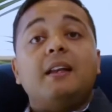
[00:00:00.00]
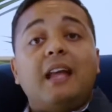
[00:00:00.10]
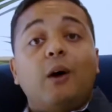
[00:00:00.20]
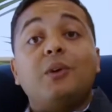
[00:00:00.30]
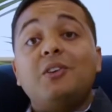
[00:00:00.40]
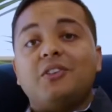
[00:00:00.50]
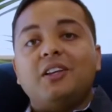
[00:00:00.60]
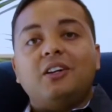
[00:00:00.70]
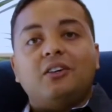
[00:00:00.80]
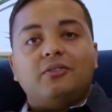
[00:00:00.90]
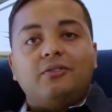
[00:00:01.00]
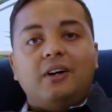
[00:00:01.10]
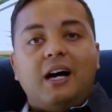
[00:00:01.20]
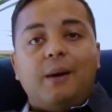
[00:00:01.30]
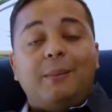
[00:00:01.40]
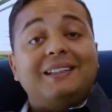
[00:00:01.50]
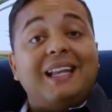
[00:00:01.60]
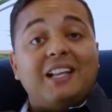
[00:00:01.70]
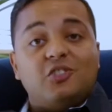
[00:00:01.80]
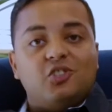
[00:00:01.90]
Now, when you think of uh, my
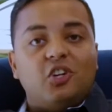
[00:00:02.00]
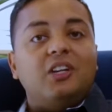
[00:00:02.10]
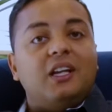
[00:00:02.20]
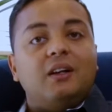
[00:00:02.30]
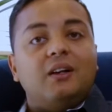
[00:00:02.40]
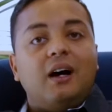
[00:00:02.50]
dad's journey,